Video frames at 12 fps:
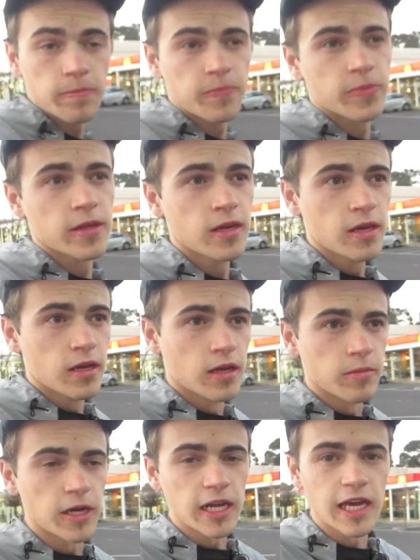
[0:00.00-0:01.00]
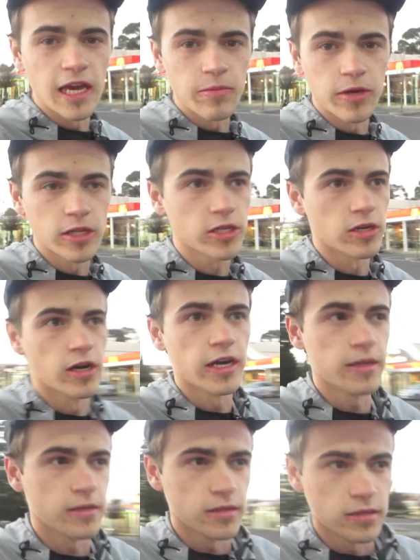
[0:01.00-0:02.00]
I'm gonna camp here
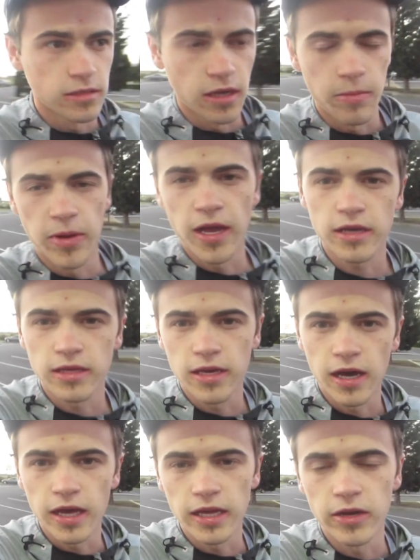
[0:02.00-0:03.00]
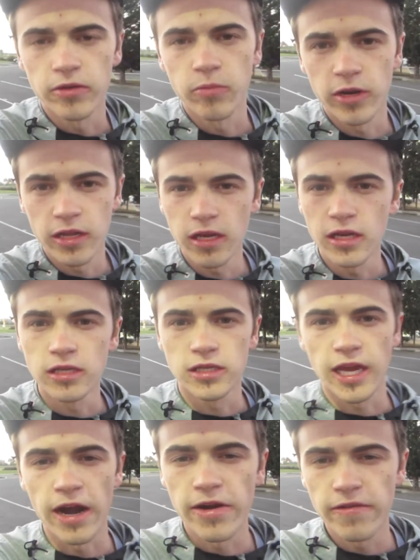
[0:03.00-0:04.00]
tonight. I parked the car here in one of these
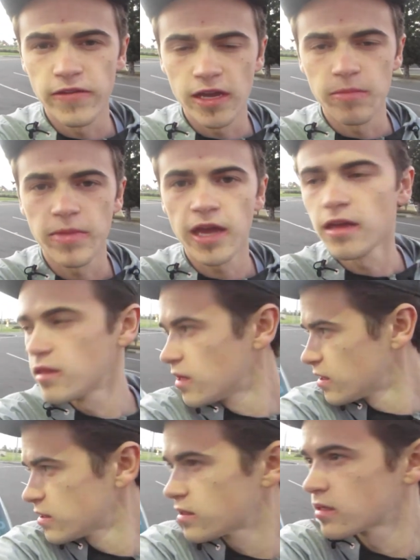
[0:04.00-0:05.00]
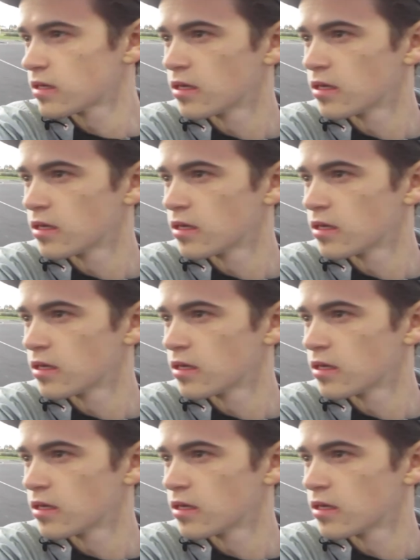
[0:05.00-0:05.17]
caravan bay things.